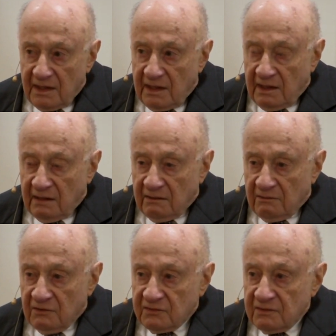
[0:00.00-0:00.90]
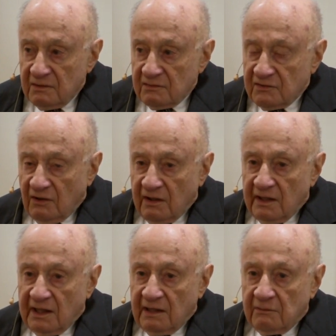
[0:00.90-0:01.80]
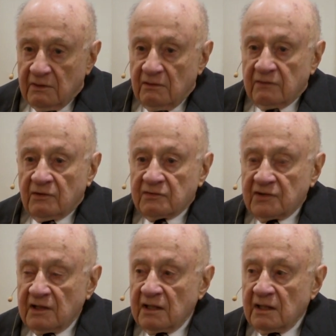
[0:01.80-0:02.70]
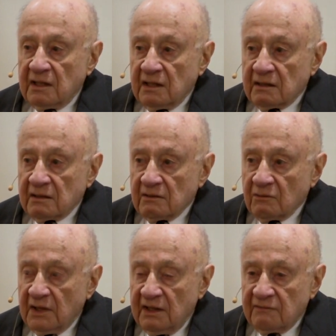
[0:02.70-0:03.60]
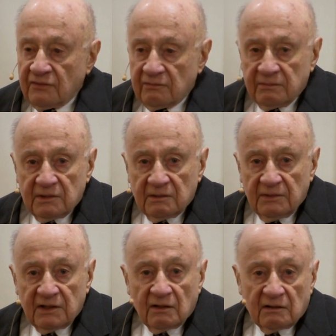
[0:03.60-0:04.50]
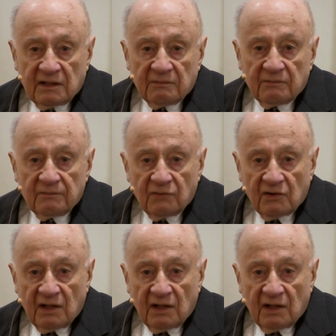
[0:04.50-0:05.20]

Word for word: and just started Iowa University and uh, waiting for to be called up, which I